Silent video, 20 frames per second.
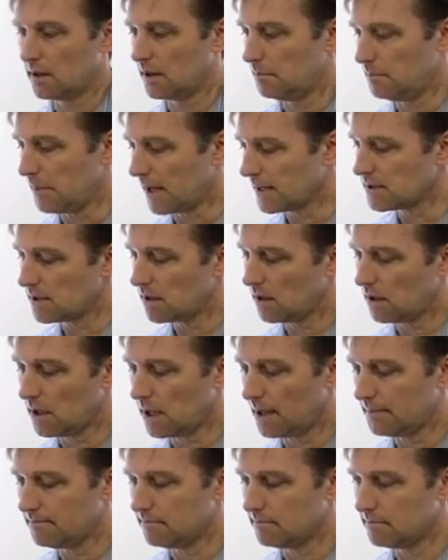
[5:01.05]
mix it all
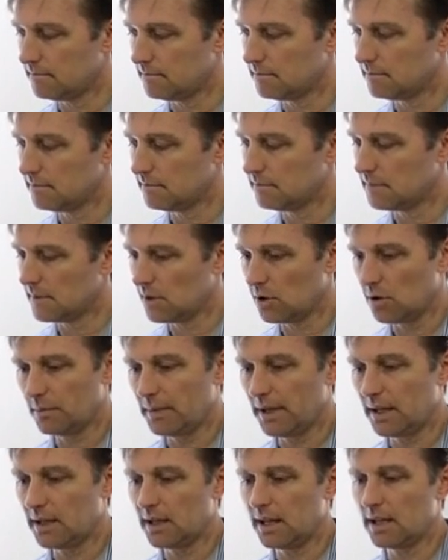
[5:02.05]
up a little
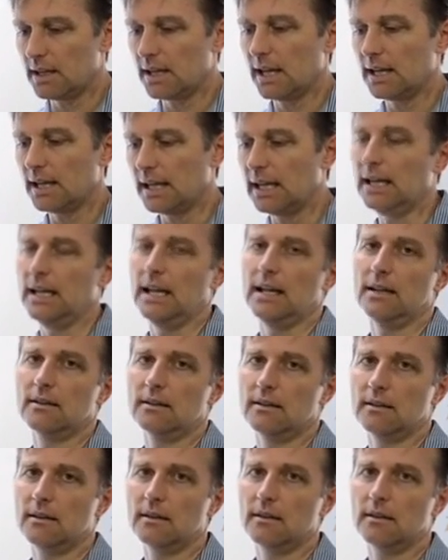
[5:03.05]
bit, and then eat it.
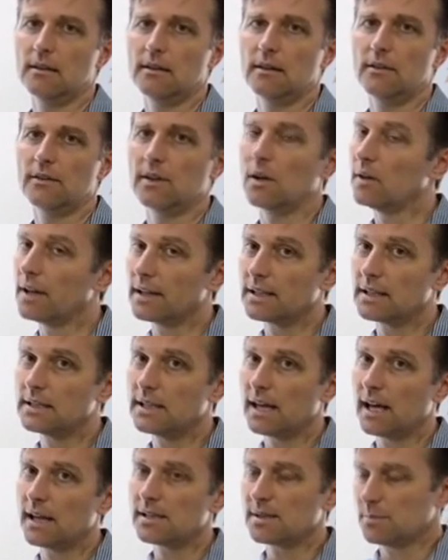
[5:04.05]
If you don't like the
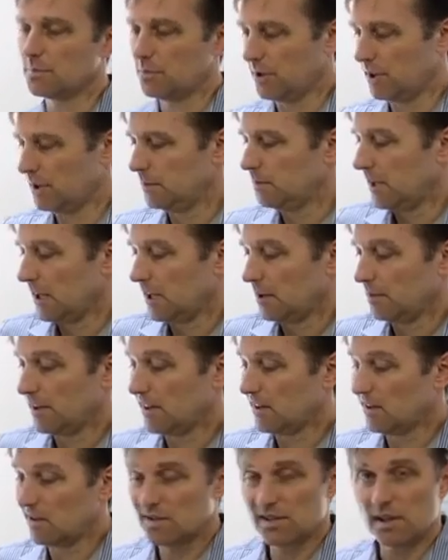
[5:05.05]
taste, put it in peanut
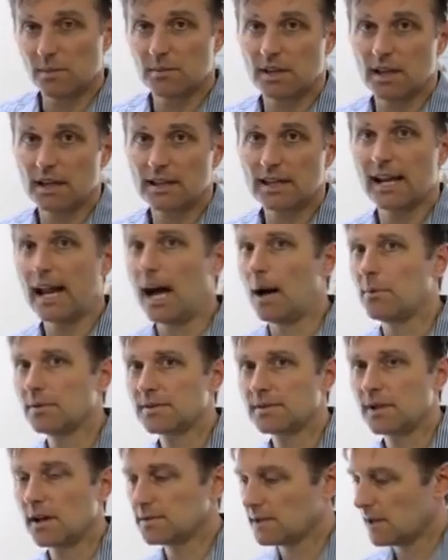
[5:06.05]
butter, something like that,
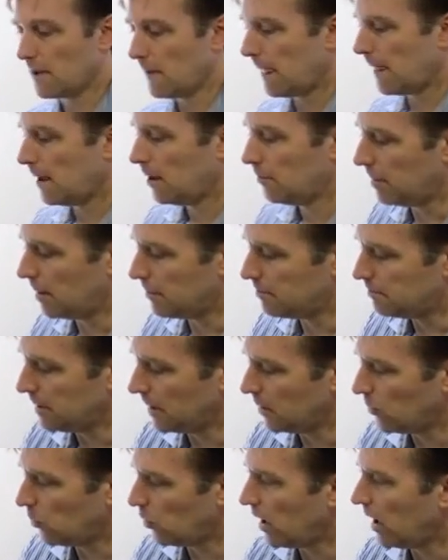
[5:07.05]
applesauce. But
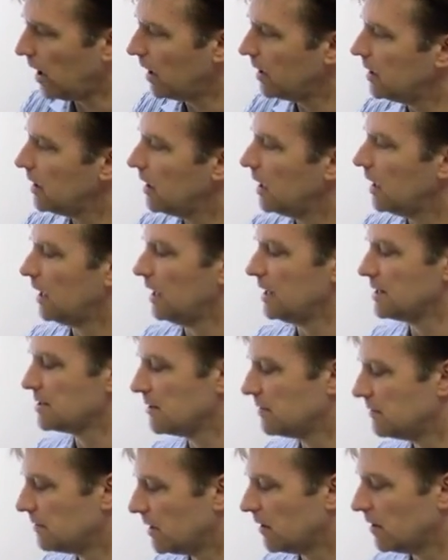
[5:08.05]
B1 is
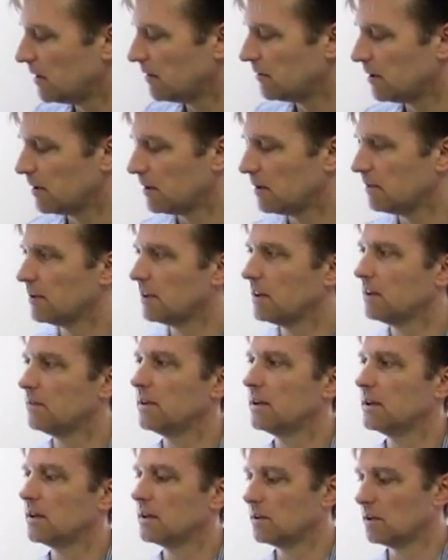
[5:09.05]
a very, very, very,
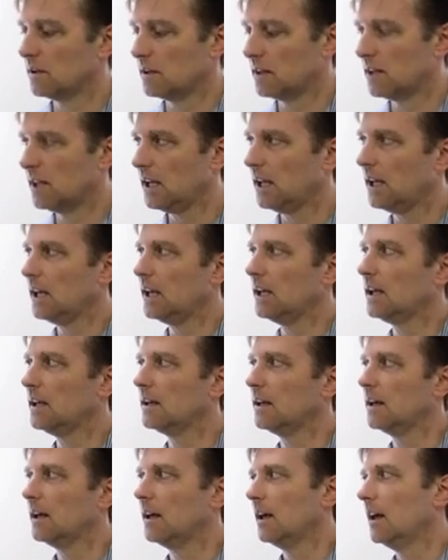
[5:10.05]
very good thing.
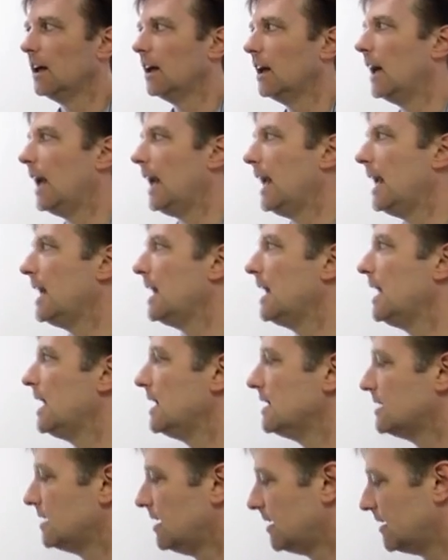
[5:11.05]

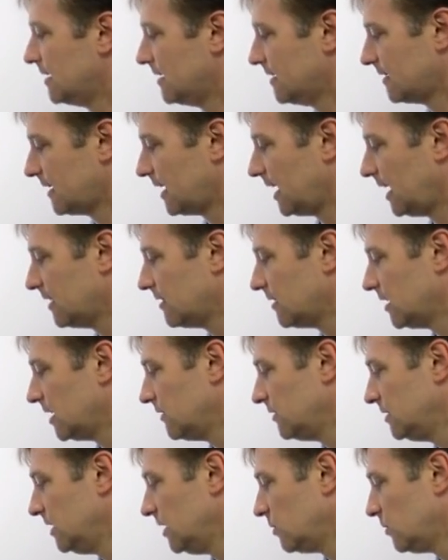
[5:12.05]
And, okay, I thought
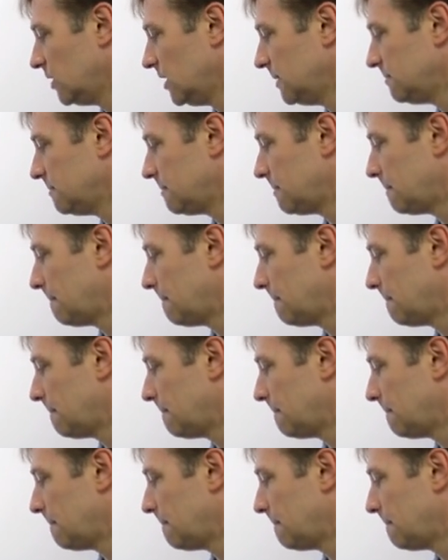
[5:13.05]
of another one.